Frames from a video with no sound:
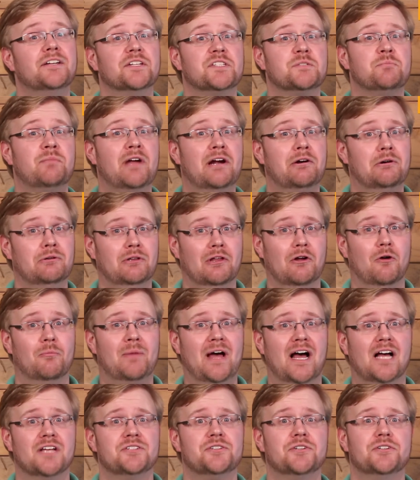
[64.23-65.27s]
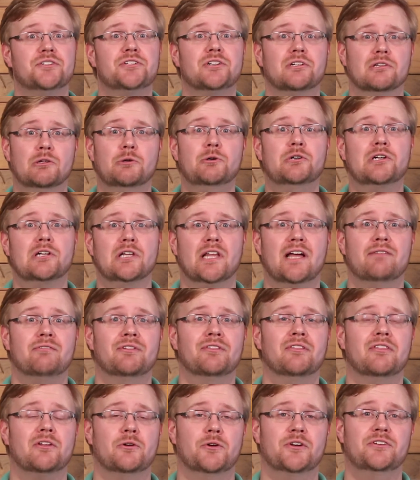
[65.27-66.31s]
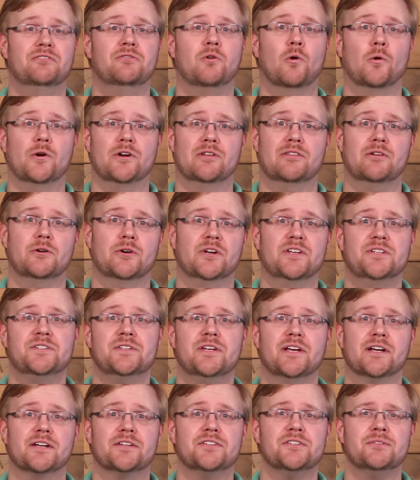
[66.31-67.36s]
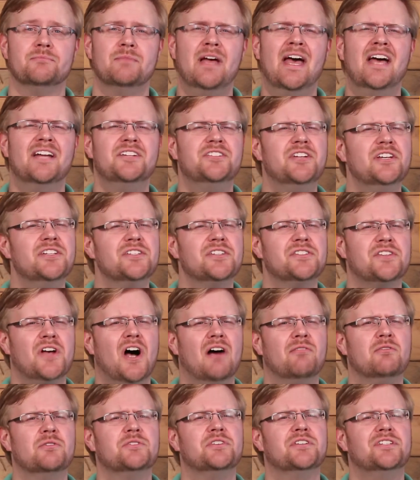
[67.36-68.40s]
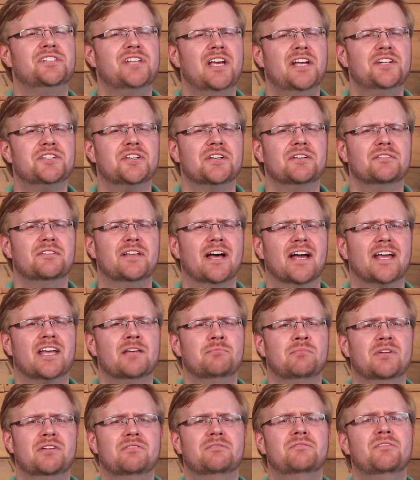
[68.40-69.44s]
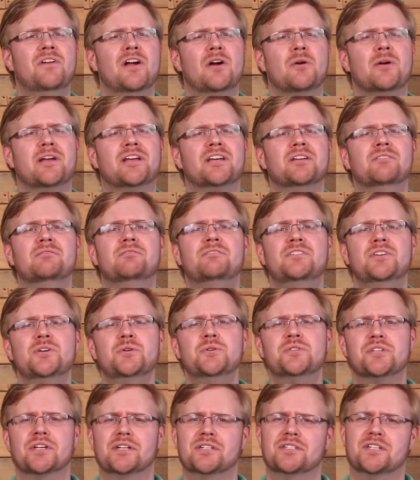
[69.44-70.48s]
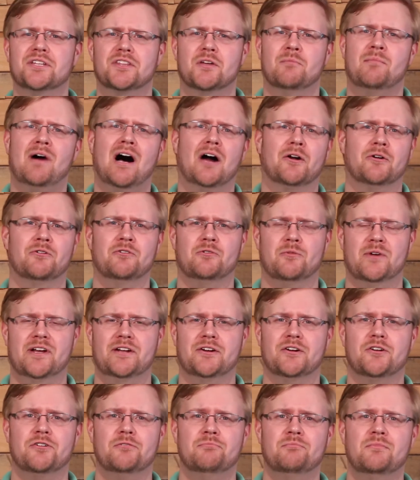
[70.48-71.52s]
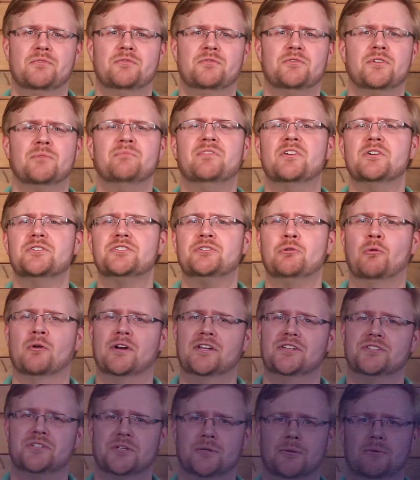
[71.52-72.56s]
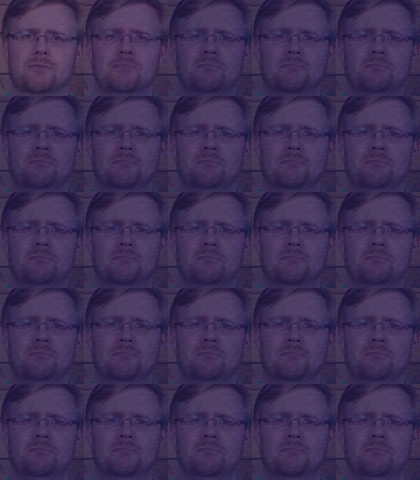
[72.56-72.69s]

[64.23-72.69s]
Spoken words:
its parallel passage, Luke 11, 34 to 36, Jesus offers a teaching that can be very confusing to the modern reader. From verse 22,